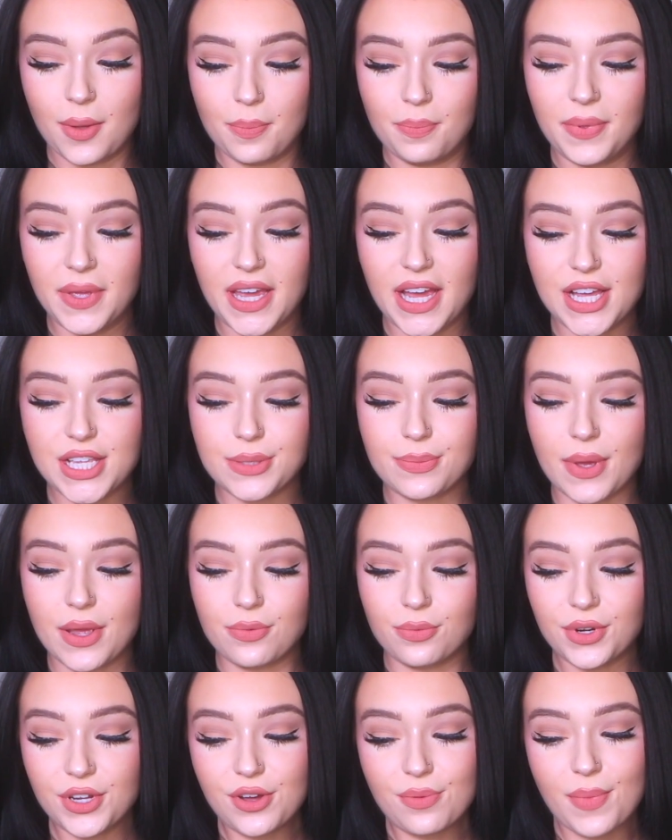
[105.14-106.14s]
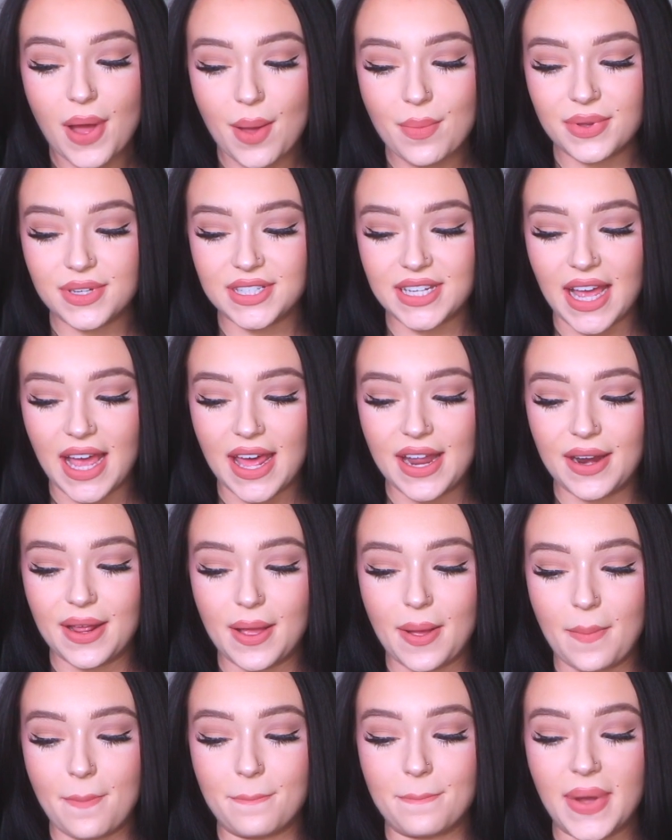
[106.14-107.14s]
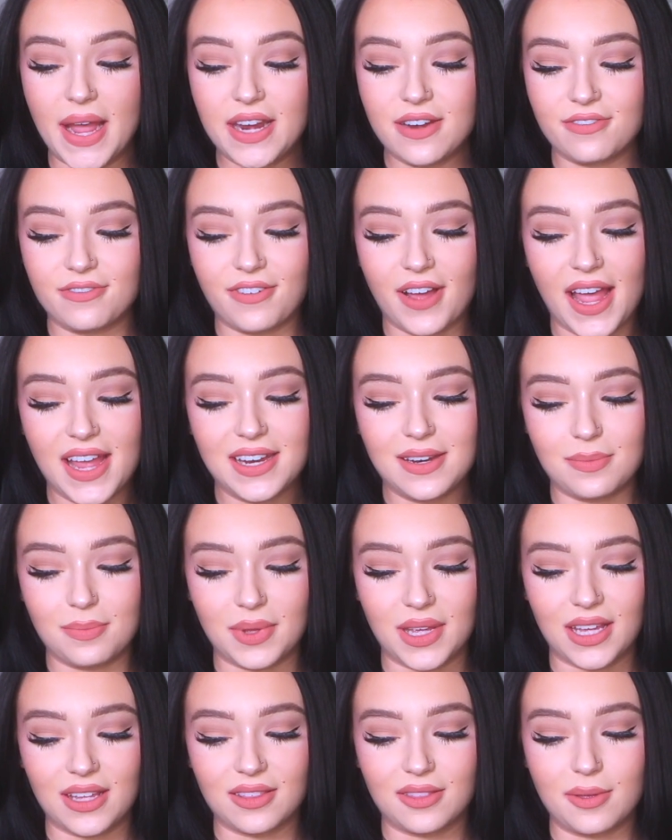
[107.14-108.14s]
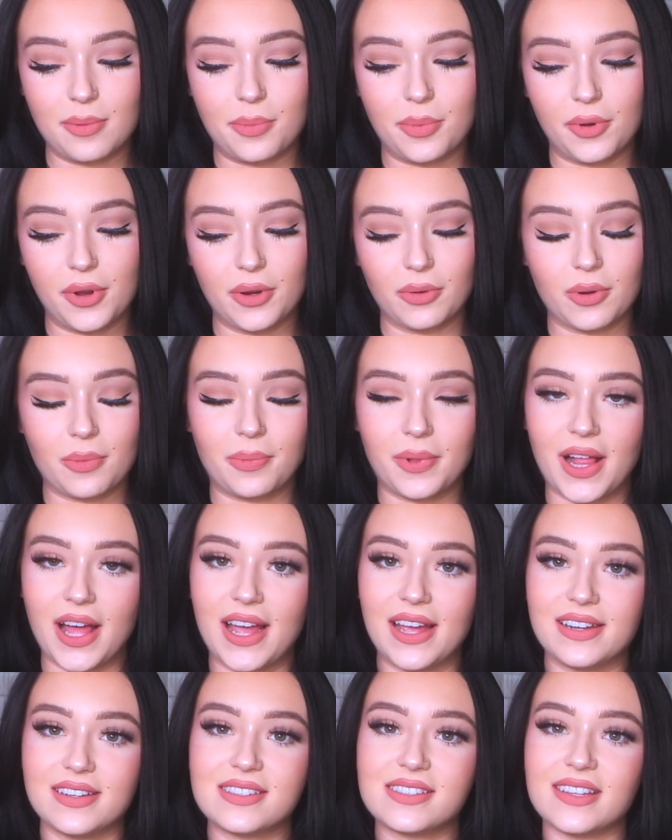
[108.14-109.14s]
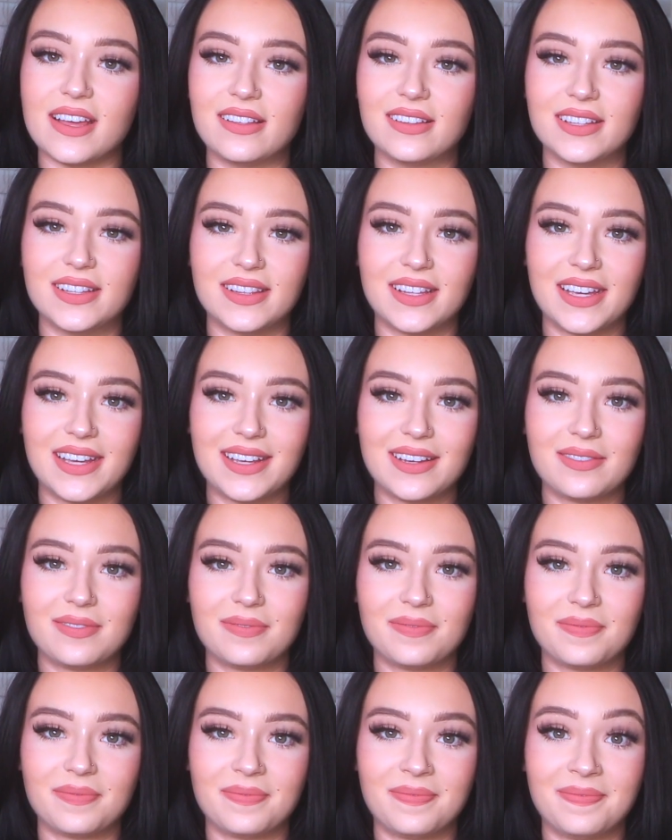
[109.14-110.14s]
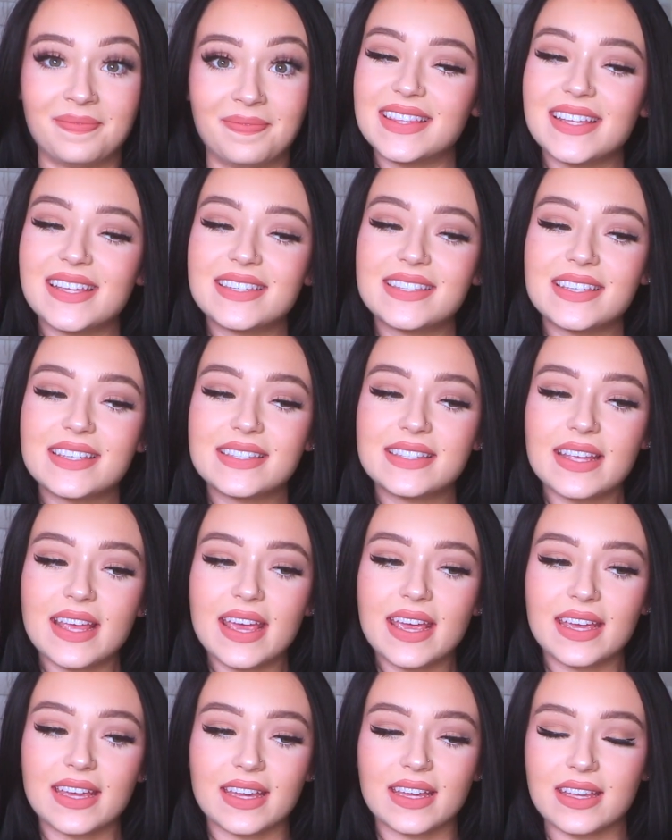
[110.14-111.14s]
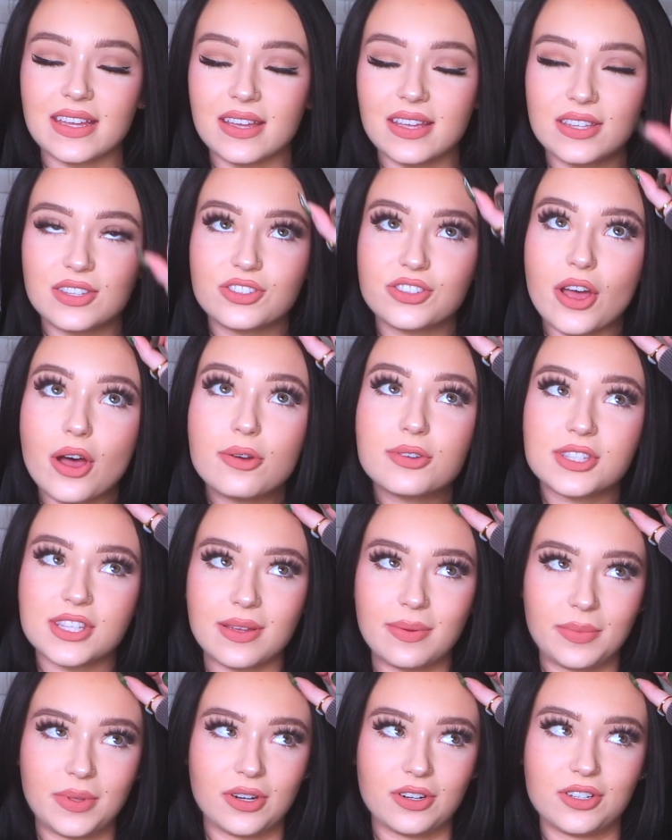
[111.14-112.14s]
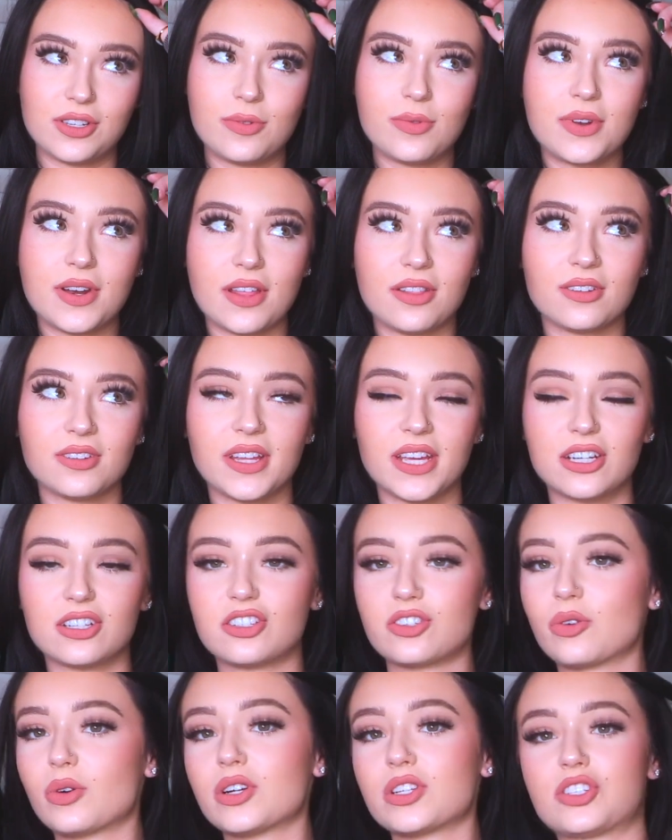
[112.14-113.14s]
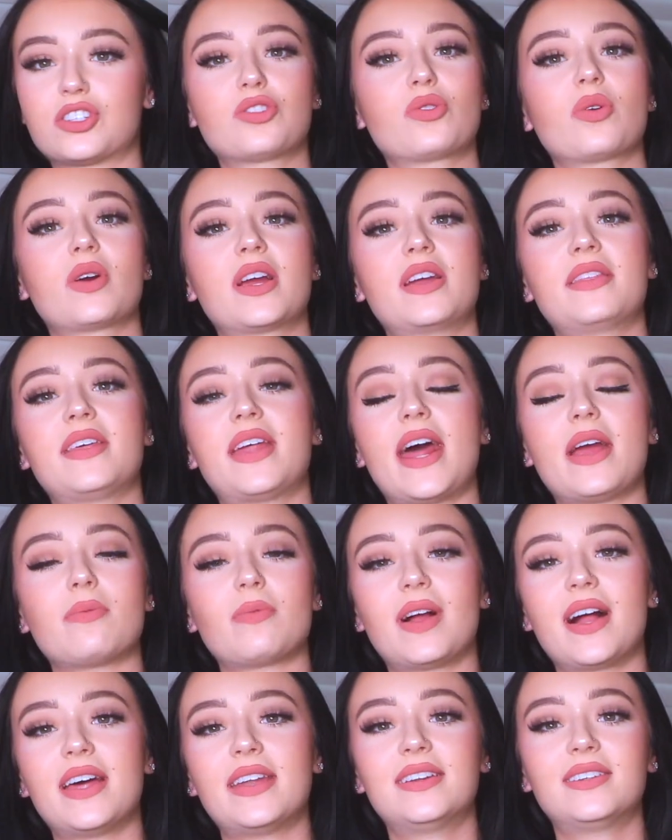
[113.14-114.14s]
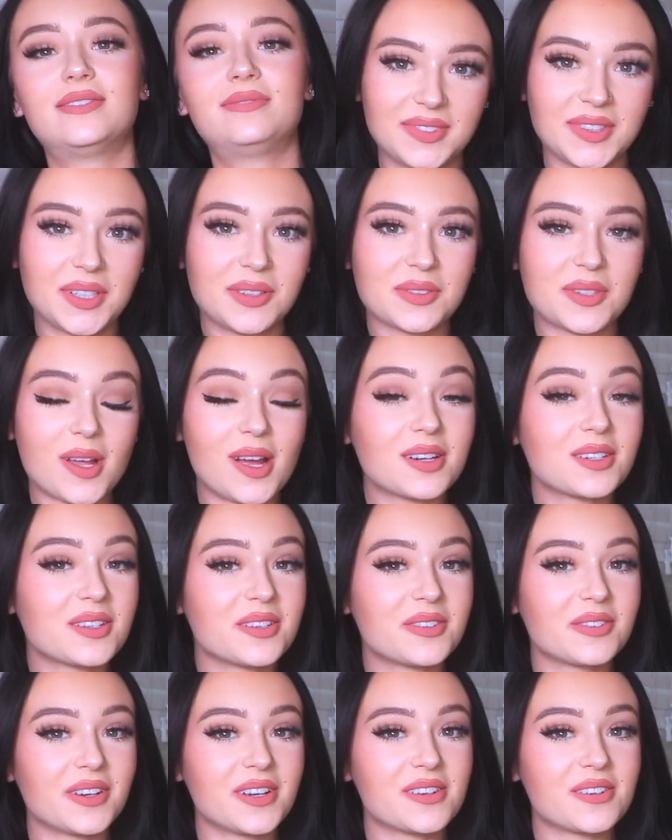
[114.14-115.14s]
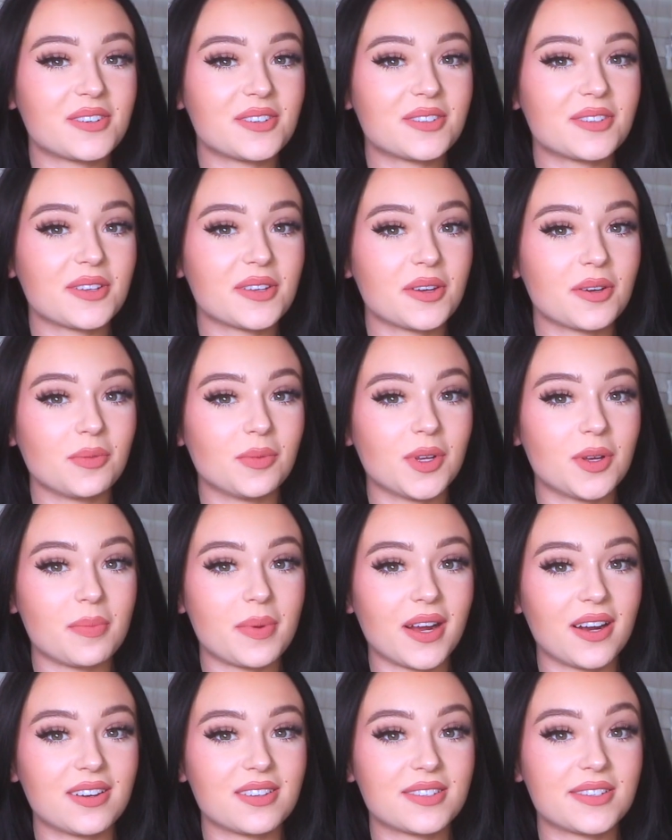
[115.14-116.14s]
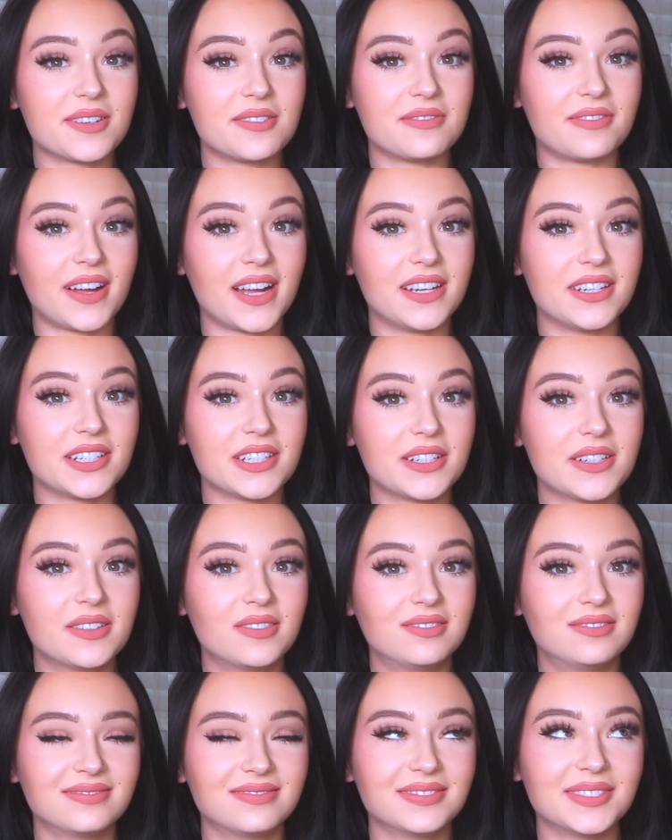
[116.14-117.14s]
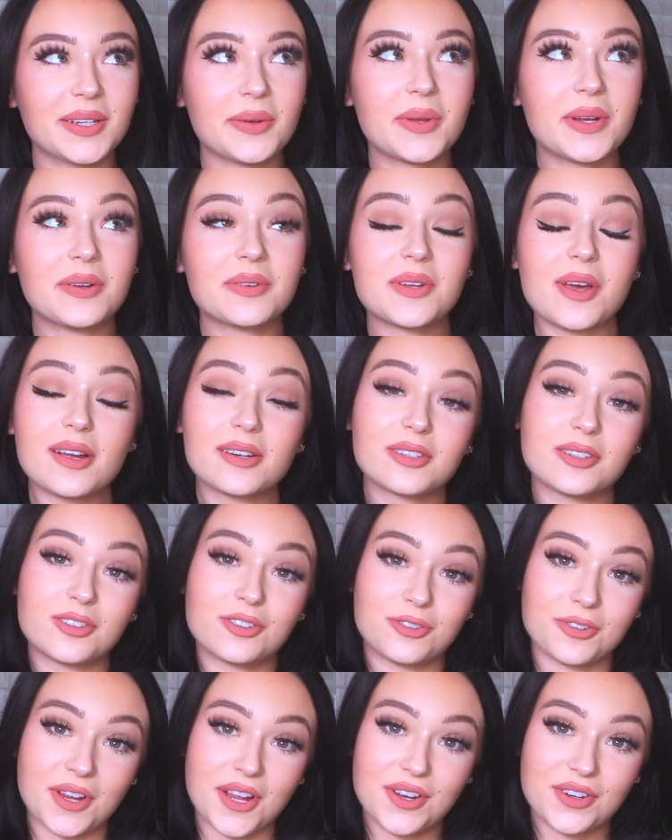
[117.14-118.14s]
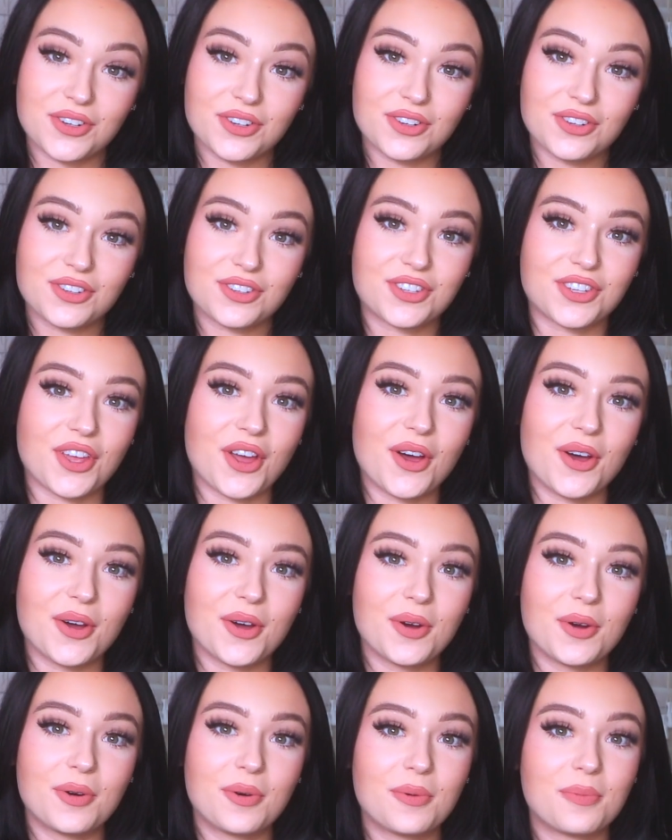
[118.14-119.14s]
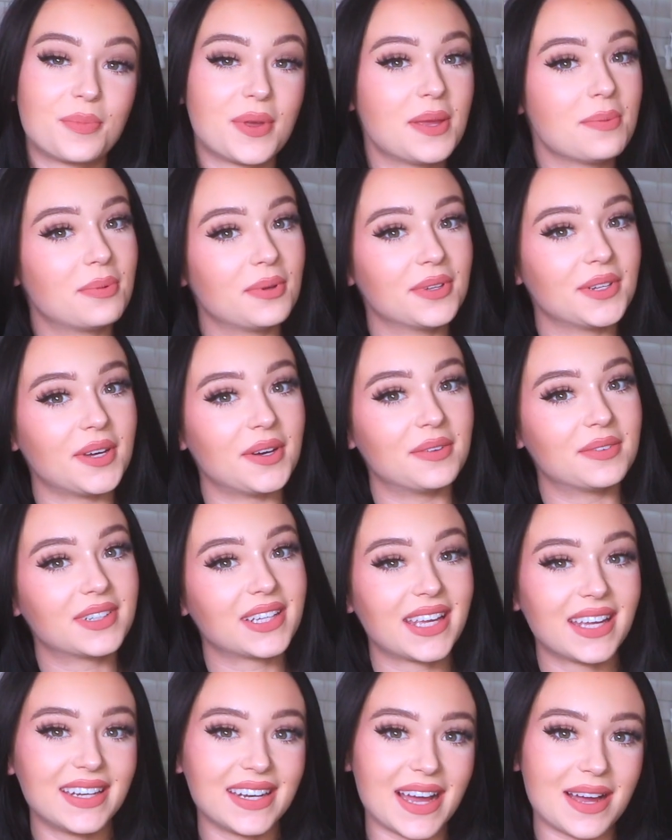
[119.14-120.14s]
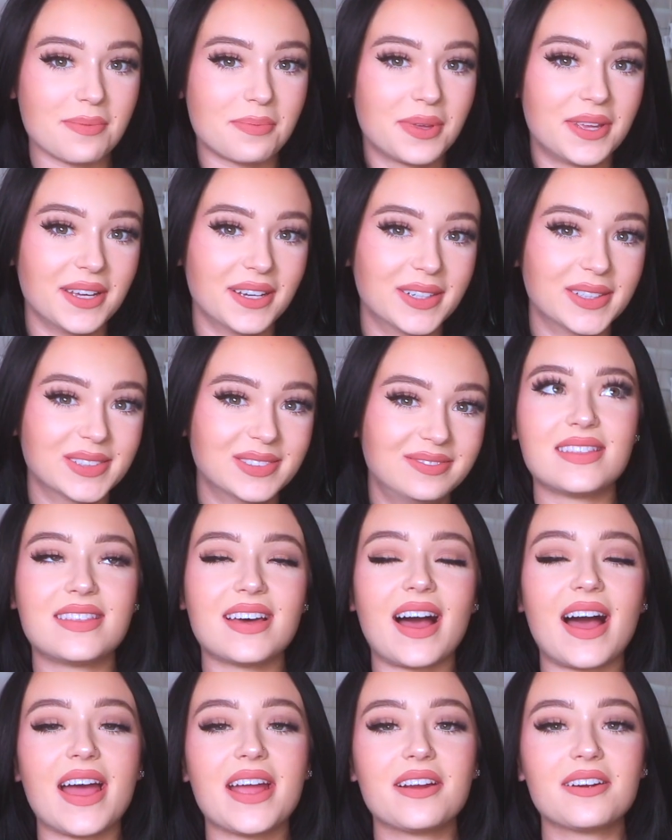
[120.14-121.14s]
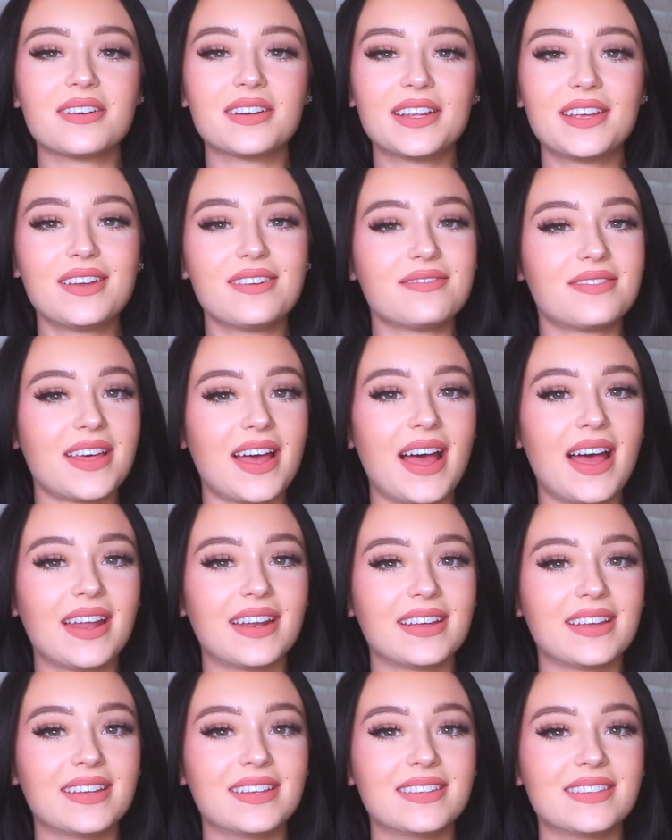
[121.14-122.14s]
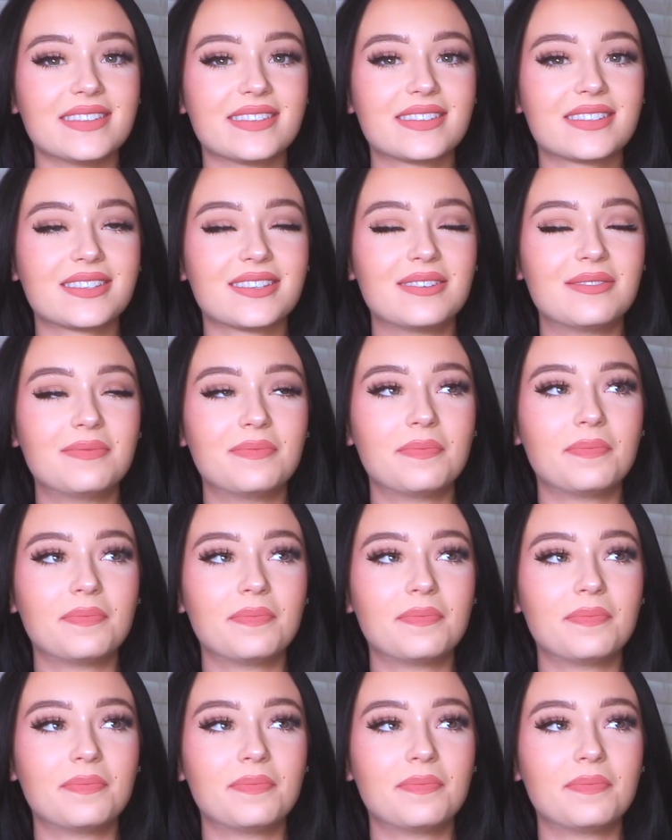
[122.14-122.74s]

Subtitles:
Because my real mom and dad might find me, the boy replied solemnly. This is like so similar to another like short story that I read. We don't talk to strangers so your real parents don't find you. No, we don't talk to strangers so people don't kidnap you. The irony of that is